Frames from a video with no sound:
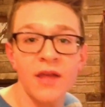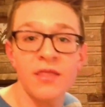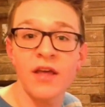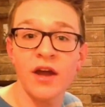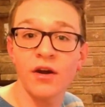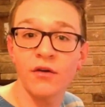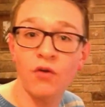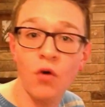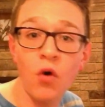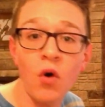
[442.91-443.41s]
And
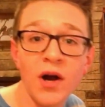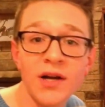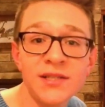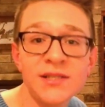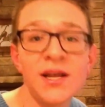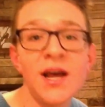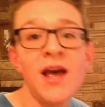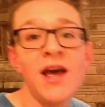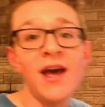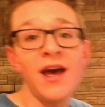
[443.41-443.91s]
then, of course,
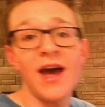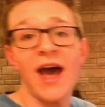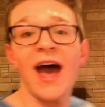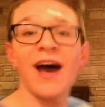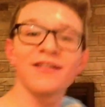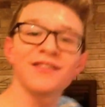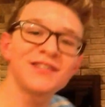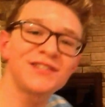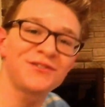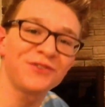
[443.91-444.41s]

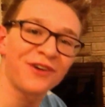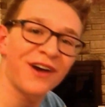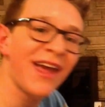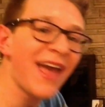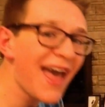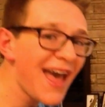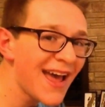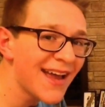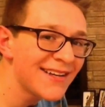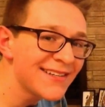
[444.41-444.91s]
how the story
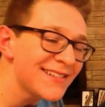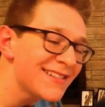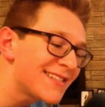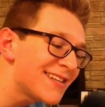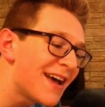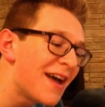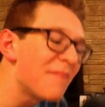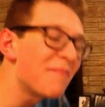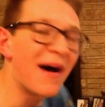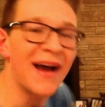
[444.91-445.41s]
ends,
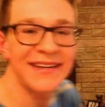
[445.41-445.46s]
my